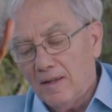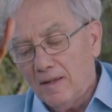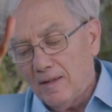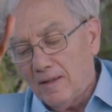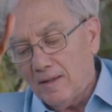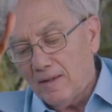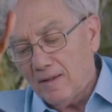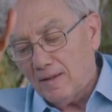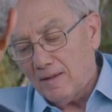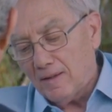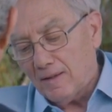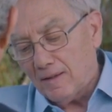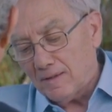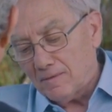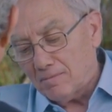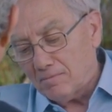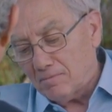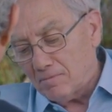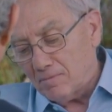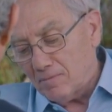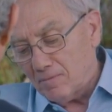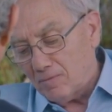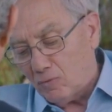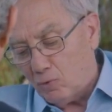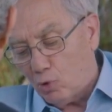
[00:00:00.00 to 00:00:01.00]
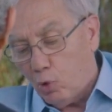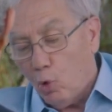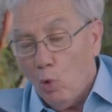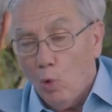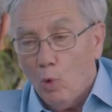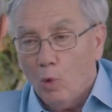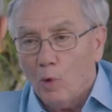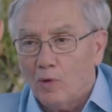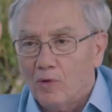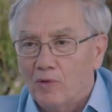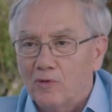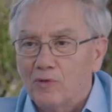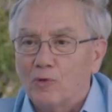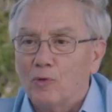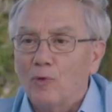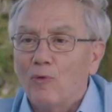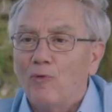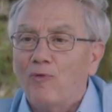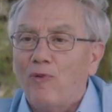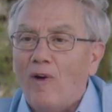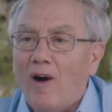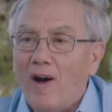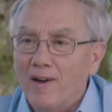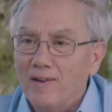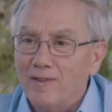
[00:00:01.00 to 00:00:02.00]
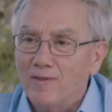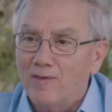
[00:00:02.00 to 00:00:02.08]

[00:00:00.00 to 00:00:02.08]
uh, tools to find